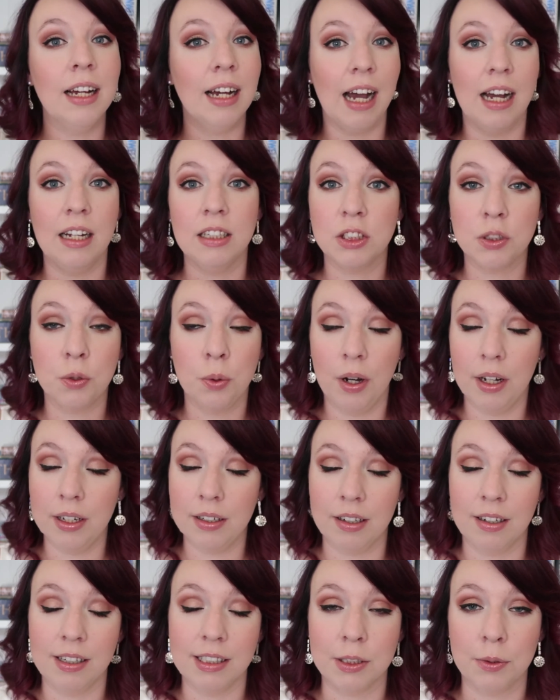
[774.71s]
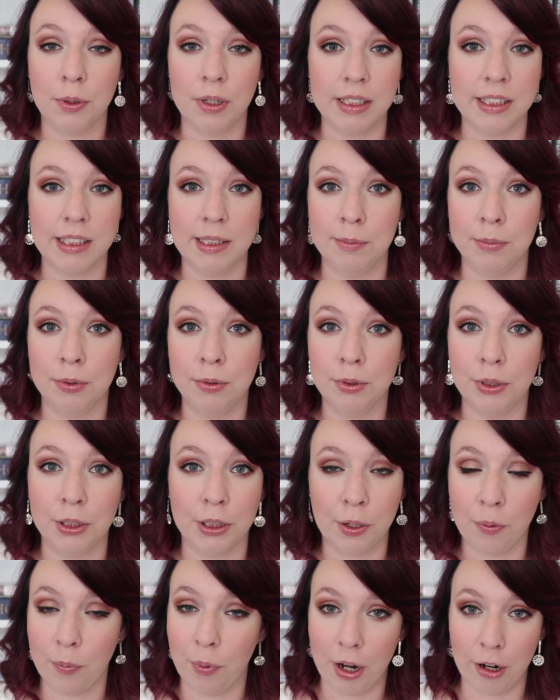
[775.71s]
It's quite nice, quite simple. You
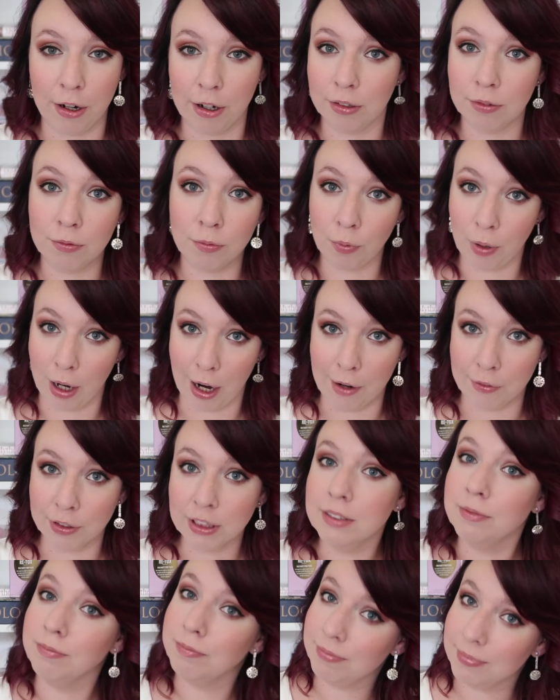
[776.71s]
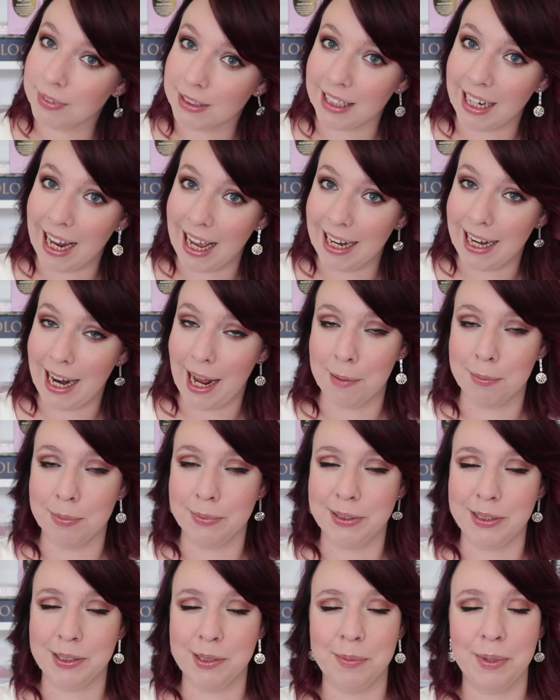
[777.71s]
can wear it wherever. Today it
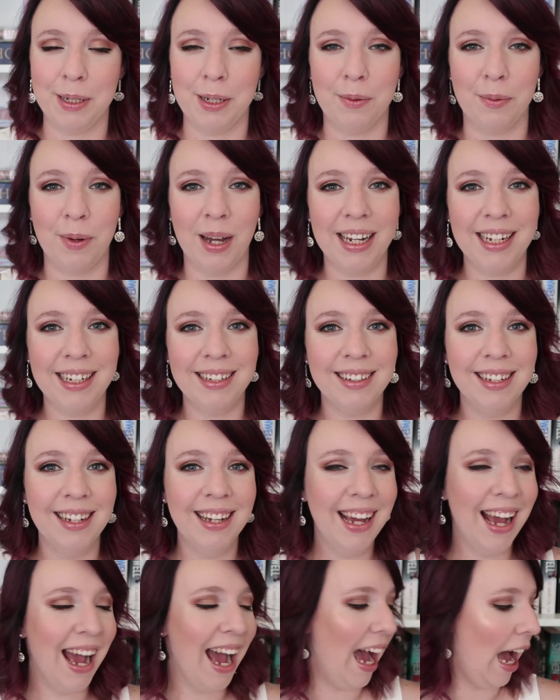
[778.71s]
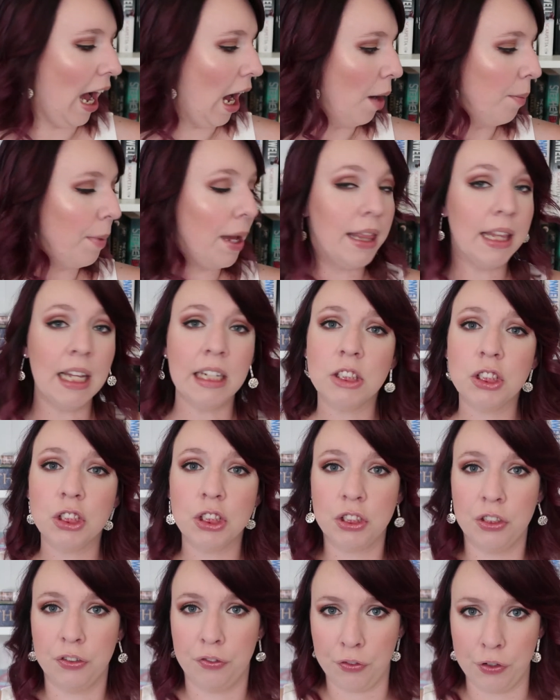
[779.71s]
happens to be a wedding. And that's
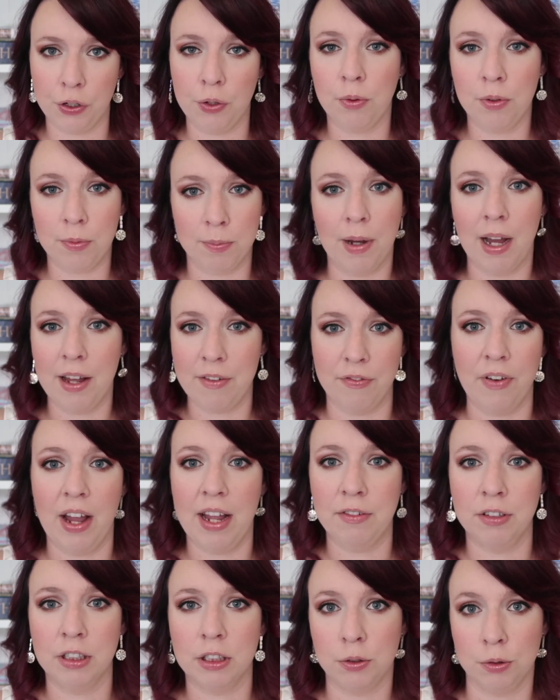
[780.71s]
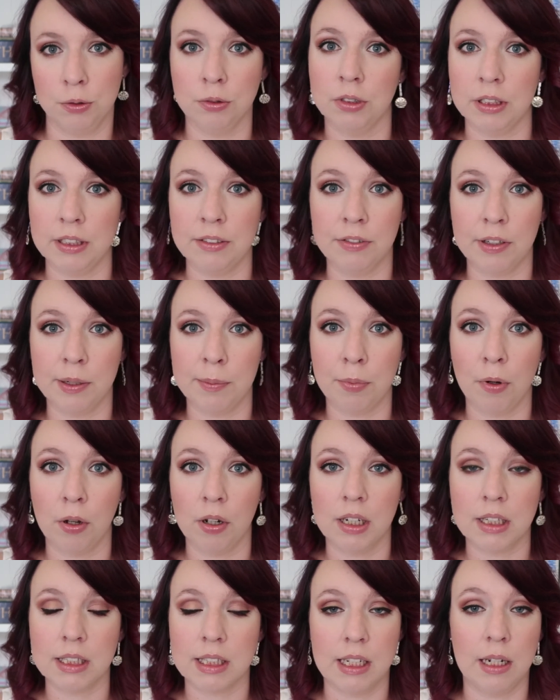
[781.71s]
just a few of my favourite cruelty-free
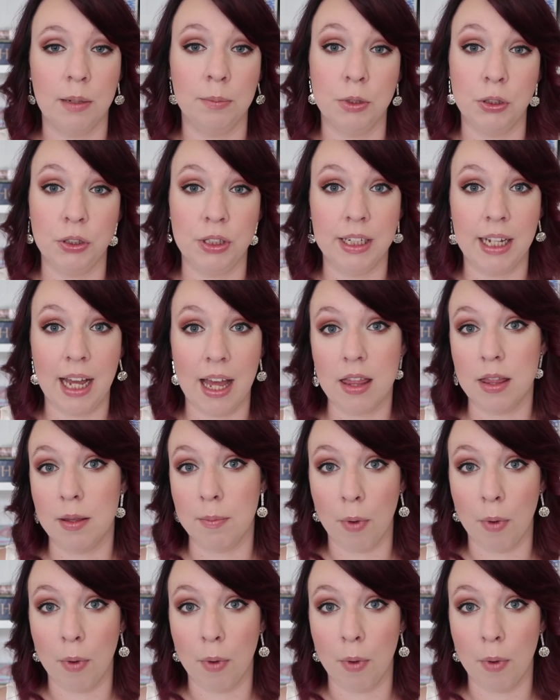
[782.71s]
products that I'm using at the